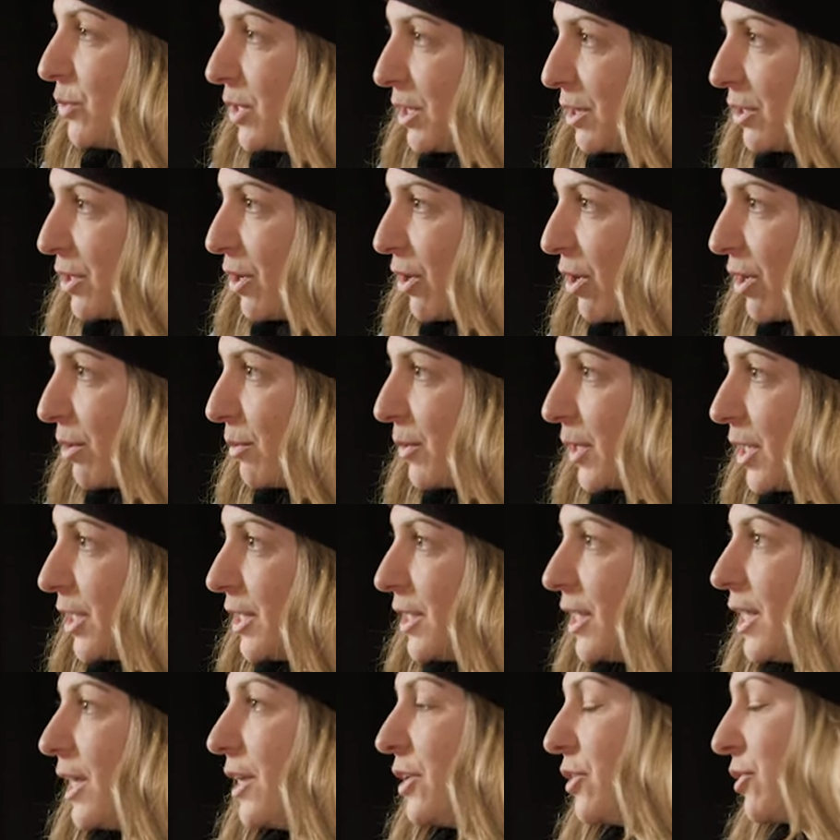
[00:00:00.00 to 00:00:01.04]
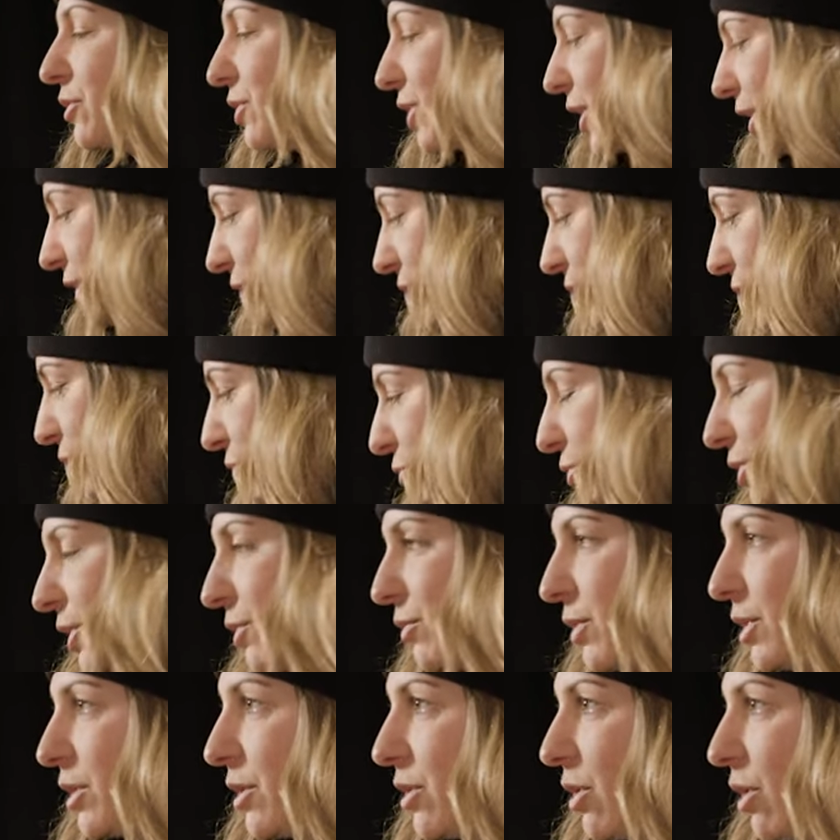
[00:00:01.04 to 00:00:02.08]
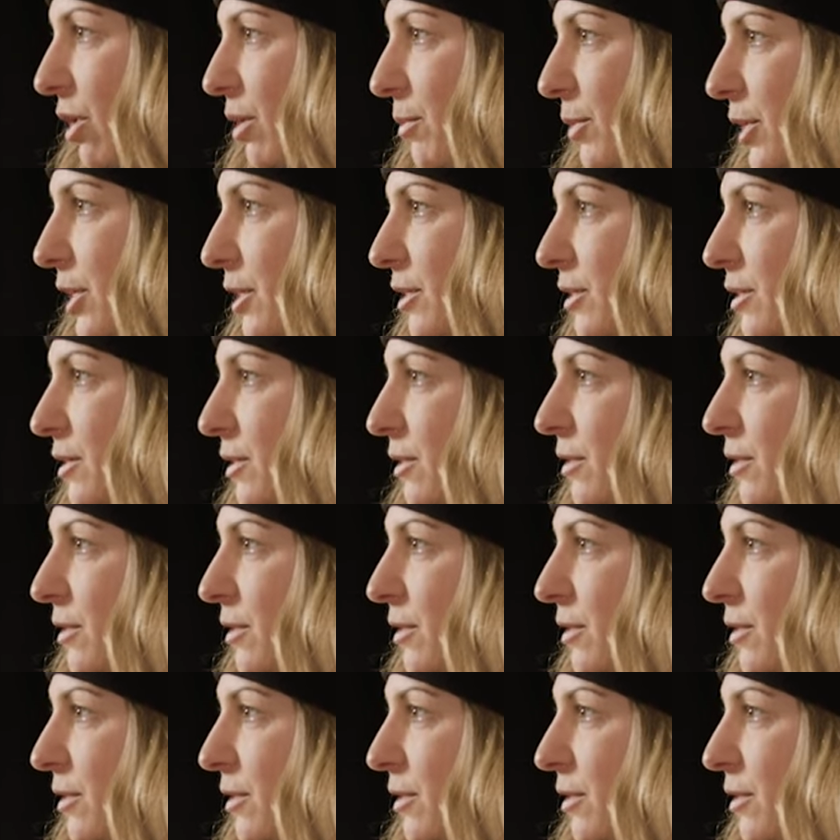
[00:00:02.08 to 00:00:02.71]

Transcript: with carbon, and your 93 with carbon.